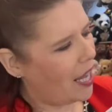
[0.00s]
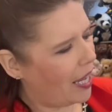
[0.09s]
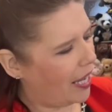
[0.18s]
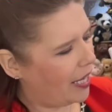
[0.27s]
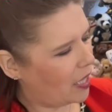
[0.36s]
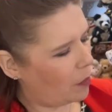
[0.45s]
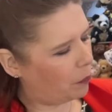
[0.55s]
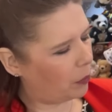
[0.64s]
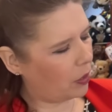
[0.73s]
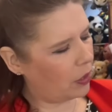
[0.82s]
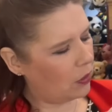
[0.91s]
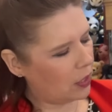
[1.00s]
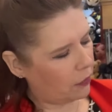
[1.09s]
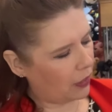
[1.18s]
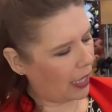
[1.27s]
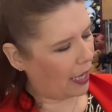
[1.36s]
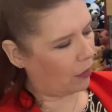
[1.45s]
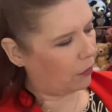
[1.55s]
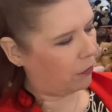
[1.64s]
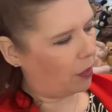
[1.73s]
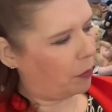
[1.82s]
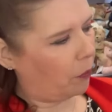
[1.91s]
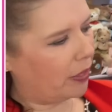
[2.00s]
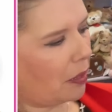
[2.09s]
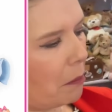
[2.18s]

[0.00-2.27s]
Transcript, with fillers: in a beautiful outfit, but with the